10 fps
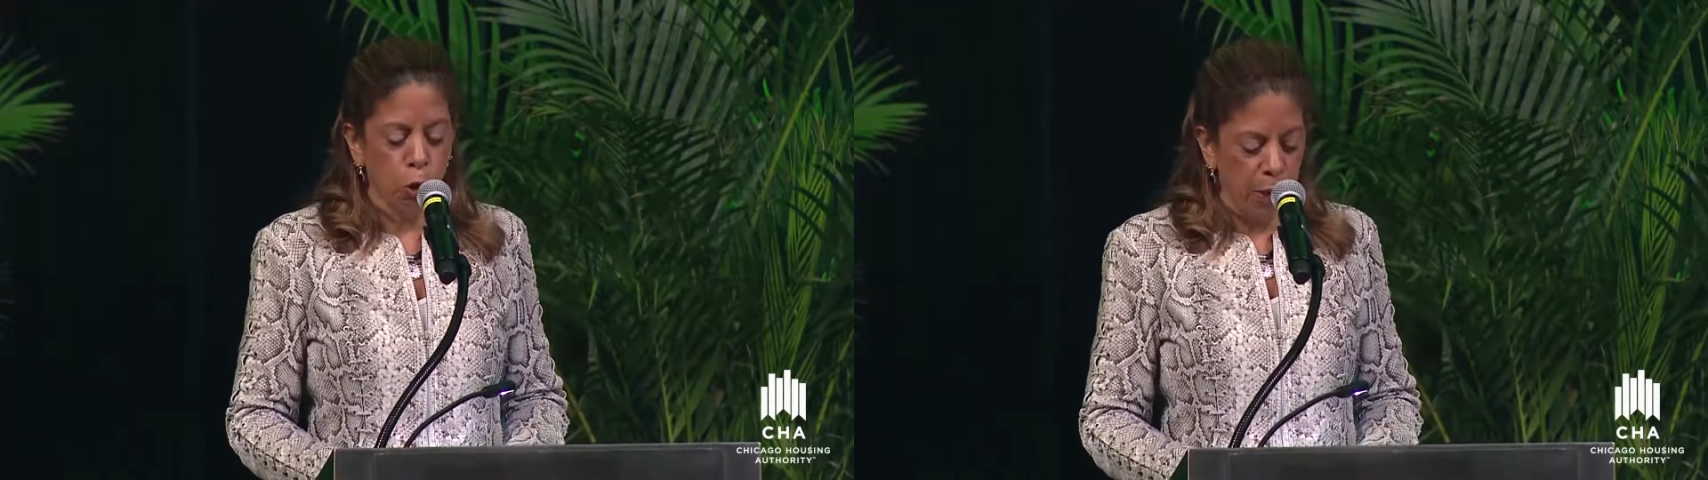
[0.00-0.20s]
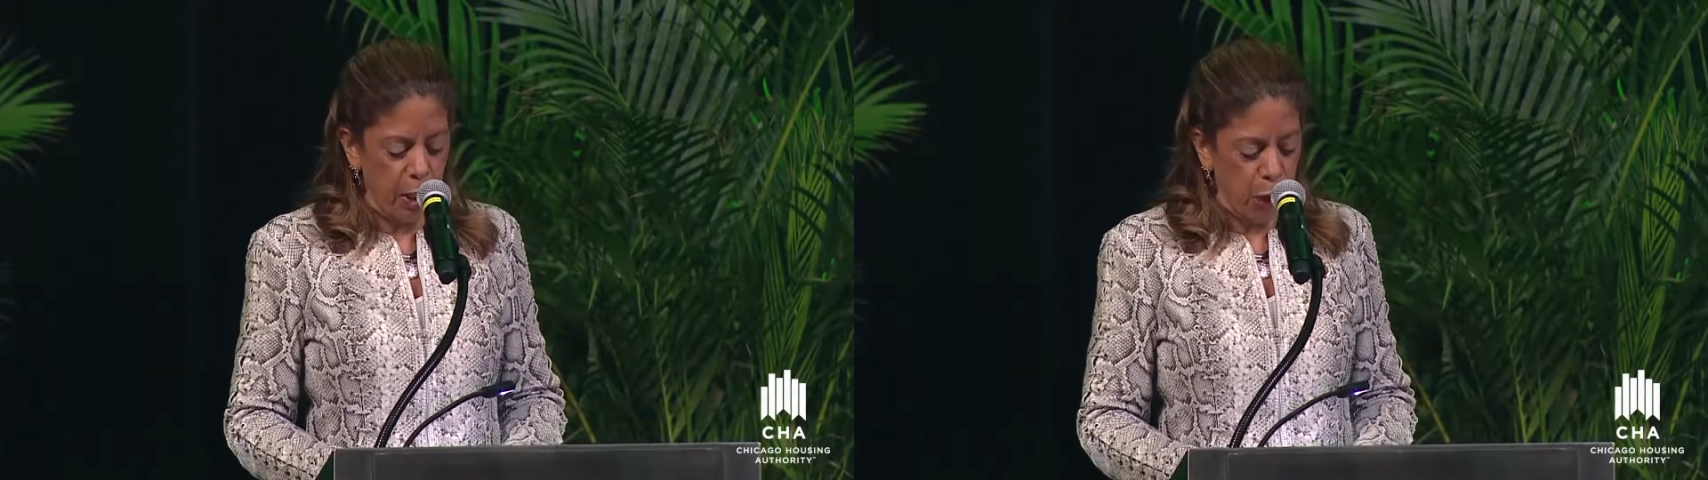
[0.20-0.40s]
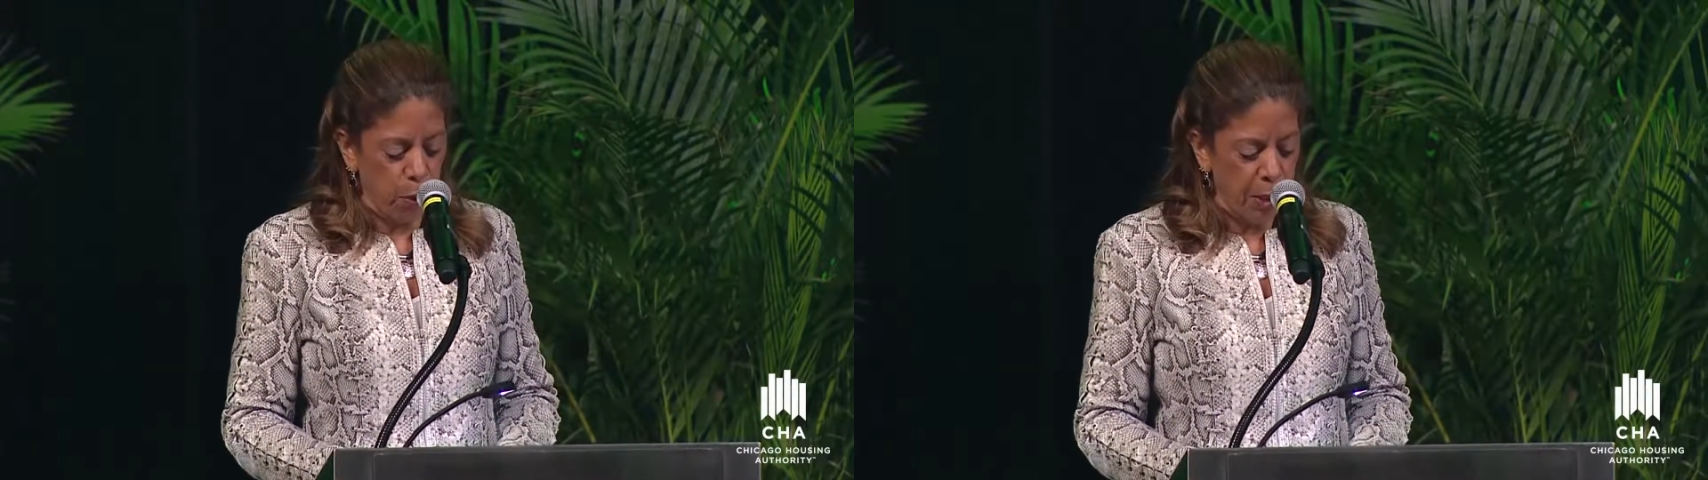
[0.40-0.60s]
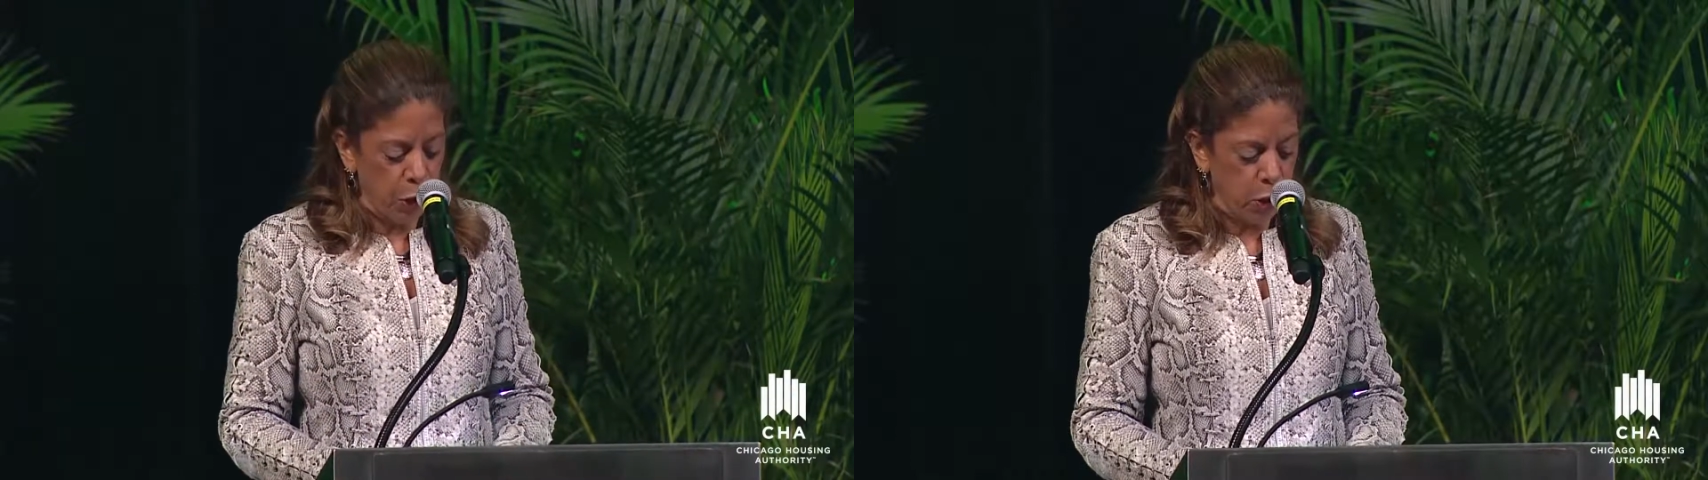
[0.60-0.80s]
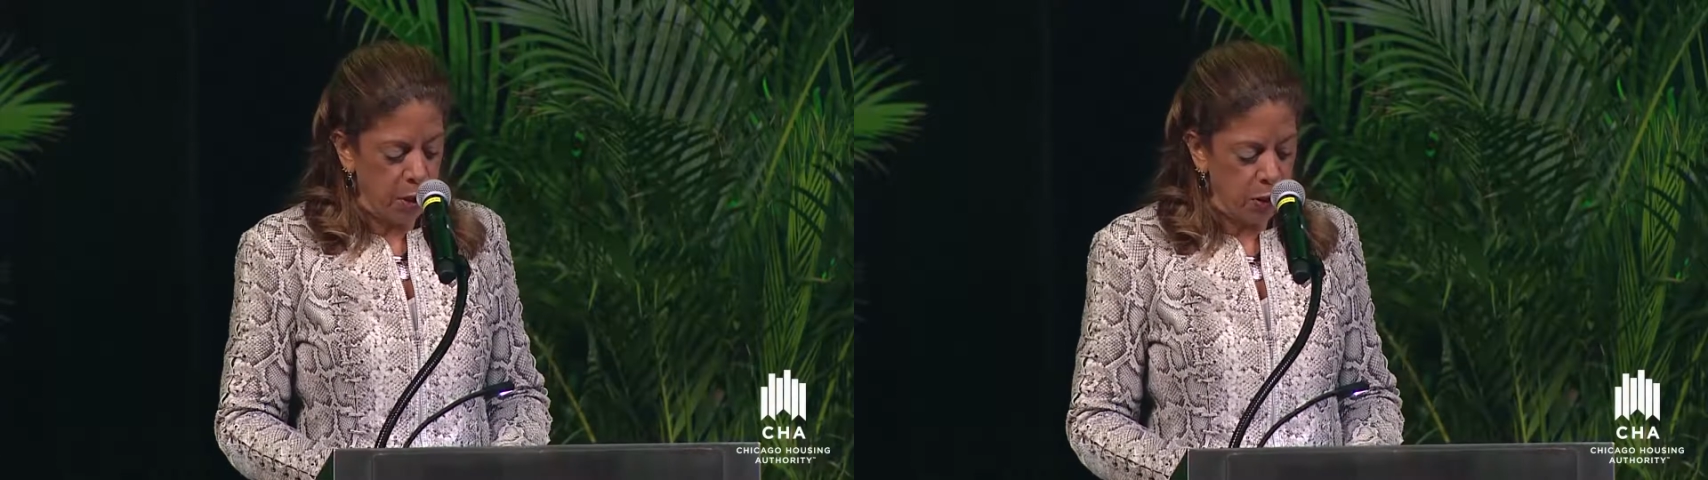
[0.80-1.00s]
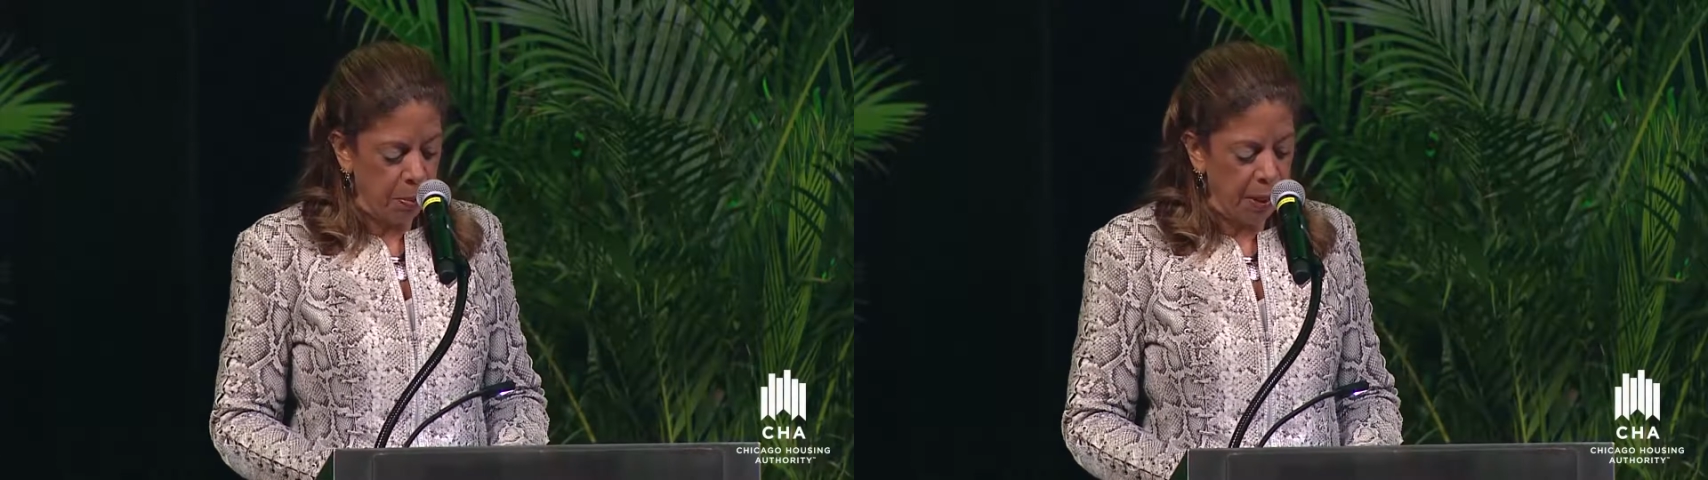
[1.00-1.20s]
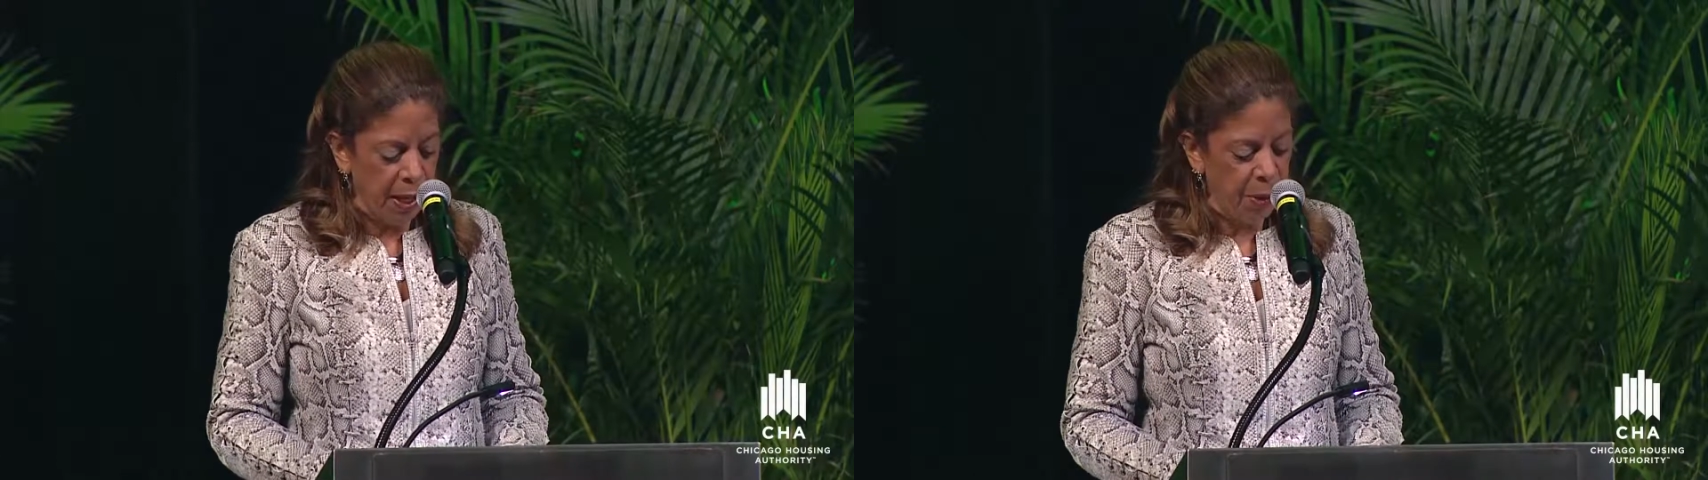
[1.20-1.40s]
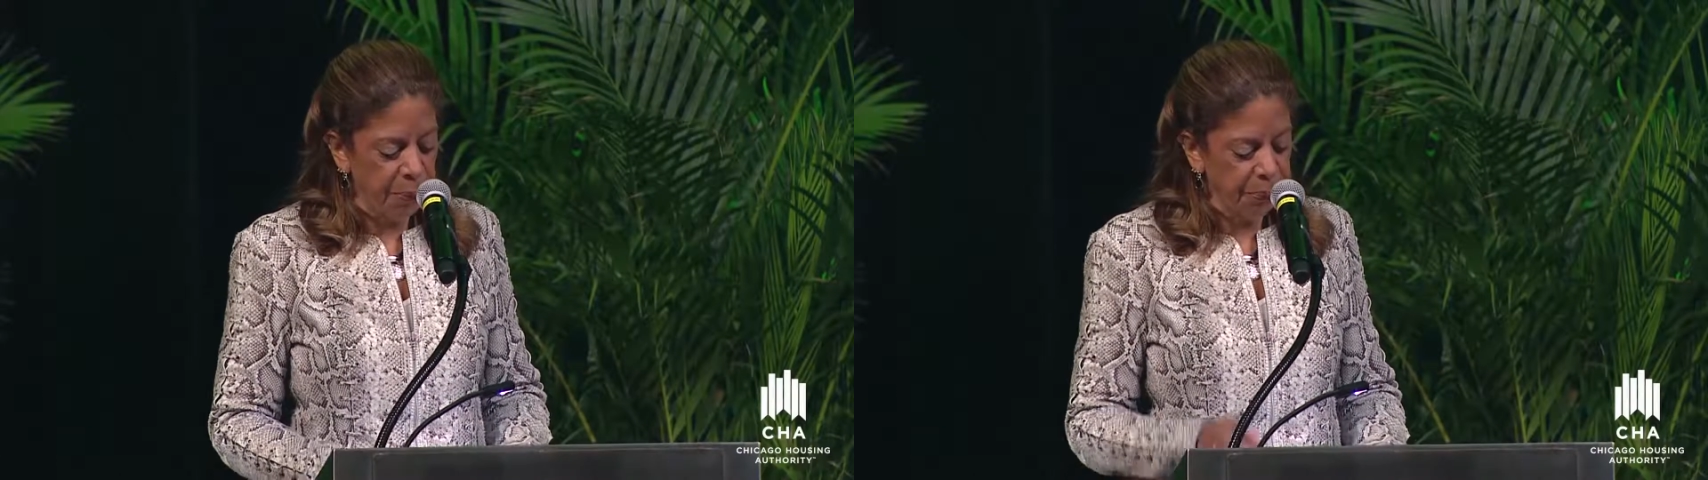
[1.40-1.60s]
transformation is
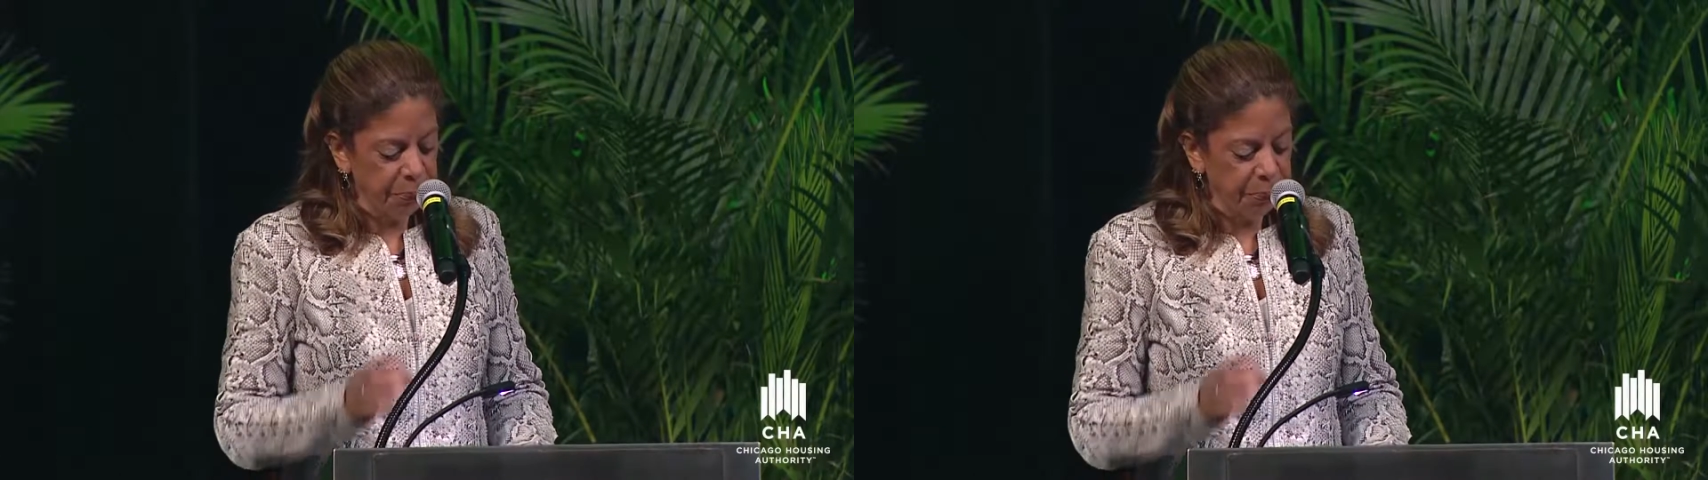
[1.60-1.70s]
about.